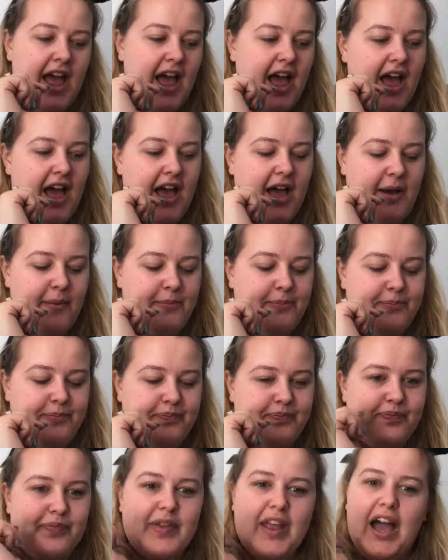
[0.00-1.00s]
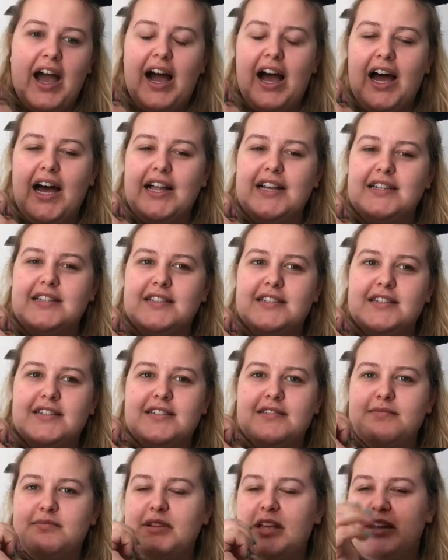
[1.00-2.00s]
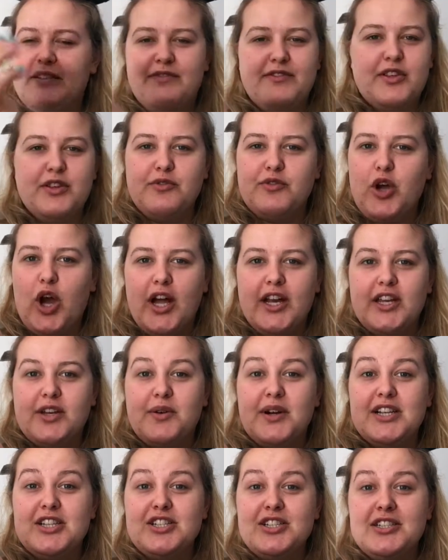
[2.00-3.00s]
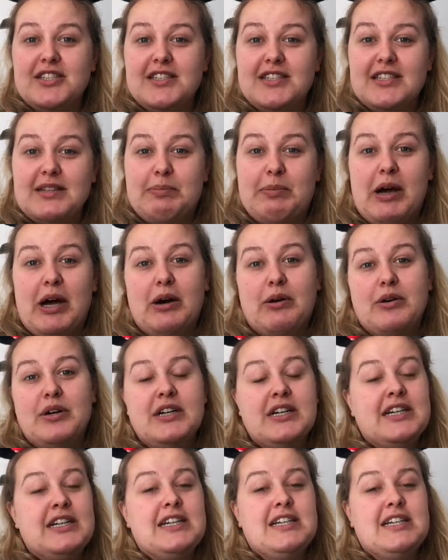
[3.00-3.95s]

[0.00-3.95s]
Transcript: and if you've got any questions about